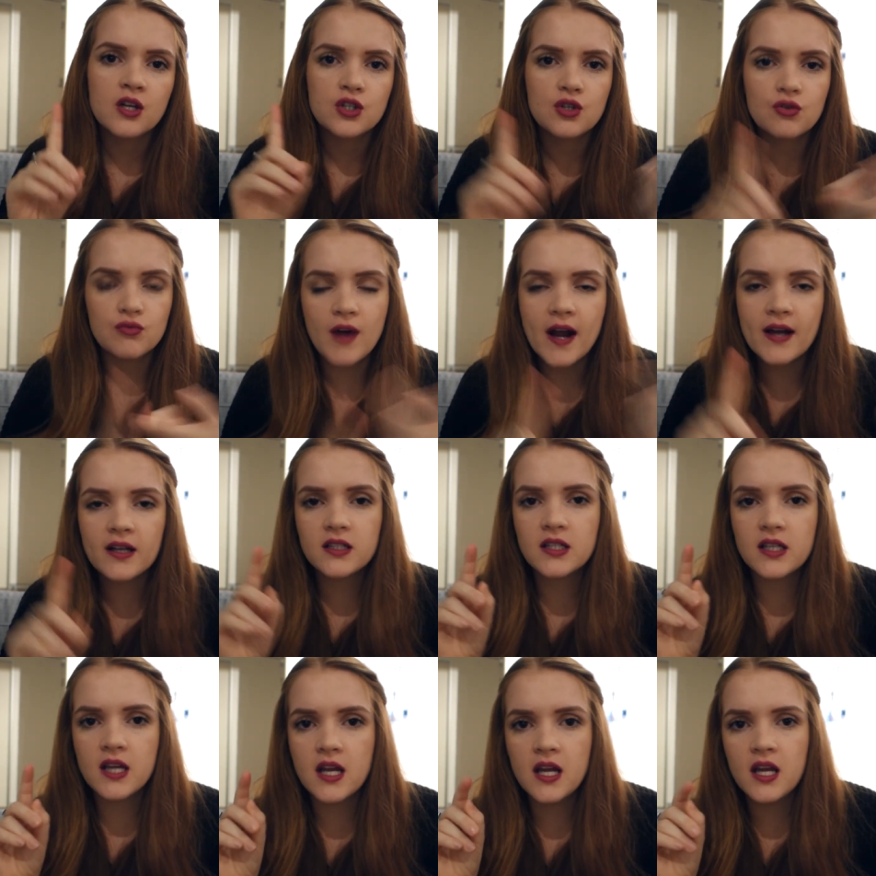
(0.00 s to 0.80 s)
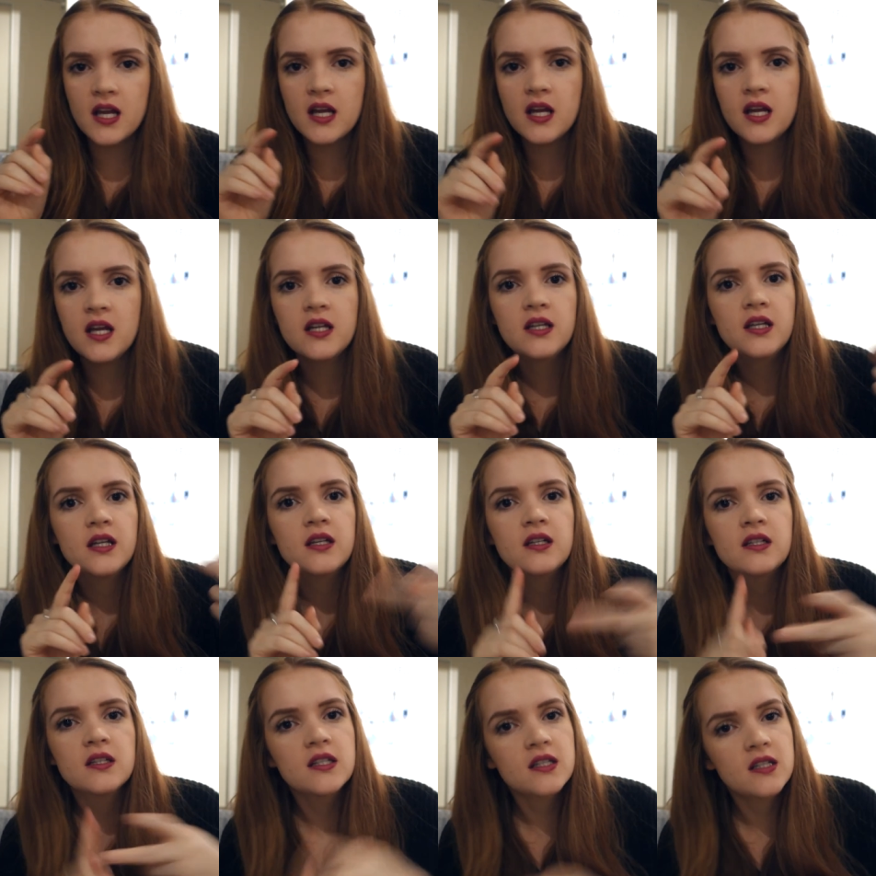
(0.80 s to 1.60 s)
directing
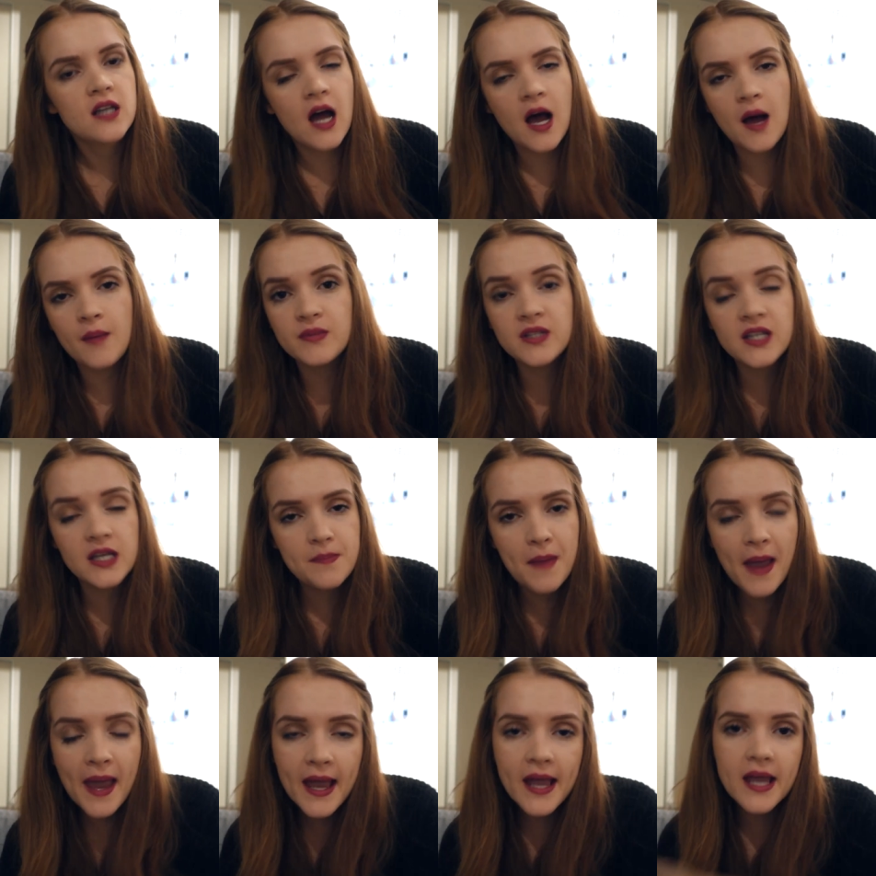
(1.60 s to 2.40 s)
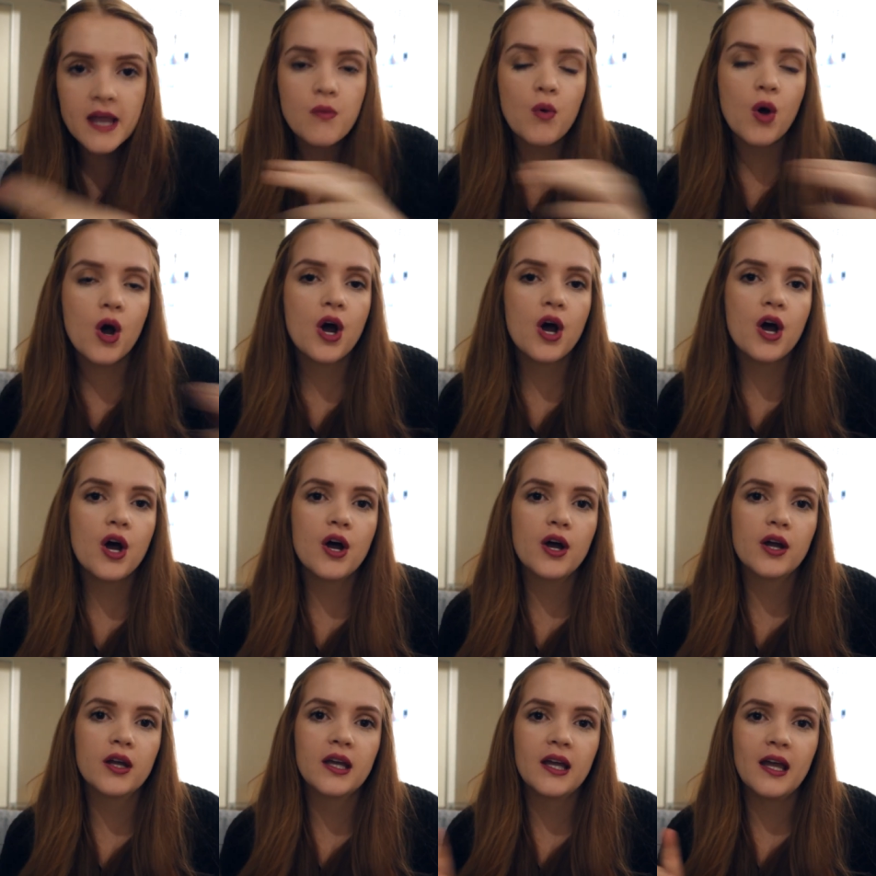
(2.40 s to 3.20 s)
and um, DP work